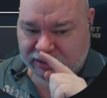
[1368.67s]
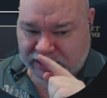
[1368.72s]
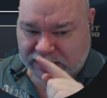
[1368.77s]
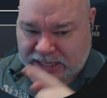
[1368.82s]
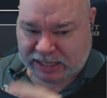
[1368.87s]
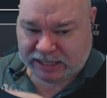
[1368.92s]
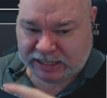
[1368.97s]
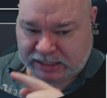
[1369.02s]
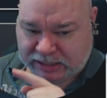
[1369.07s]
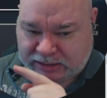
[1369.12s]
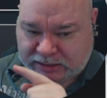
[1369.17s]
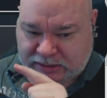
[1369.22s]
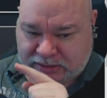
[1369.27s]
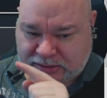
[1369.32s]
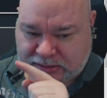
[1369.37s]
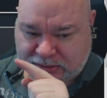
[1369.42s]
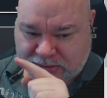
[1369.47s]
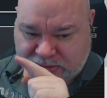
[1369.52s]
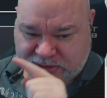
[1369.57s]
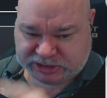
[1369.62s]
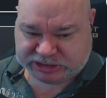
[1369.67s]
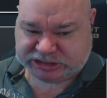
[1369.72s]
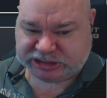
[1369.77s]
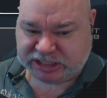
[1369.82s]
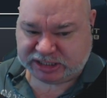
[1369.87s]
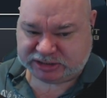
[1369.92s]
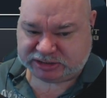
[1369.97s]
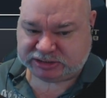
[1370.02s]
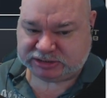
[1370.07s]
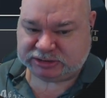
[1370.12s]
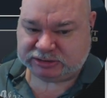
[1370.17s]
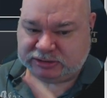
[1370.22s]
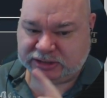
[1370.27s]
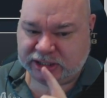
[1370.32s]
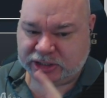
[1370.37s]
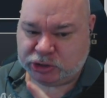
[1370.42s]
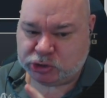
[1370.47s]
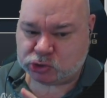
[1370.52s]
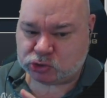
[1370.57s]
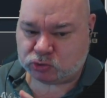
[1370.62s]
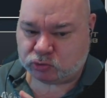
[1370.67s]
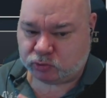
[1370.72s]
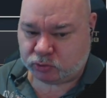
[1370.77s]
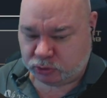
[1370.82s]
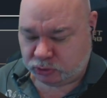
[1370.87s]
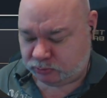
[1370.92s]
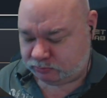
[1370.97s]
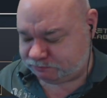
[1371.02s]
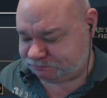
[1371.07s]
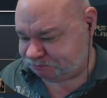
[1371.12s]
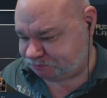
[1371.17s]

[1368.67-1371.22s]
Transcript: in the chest in your room.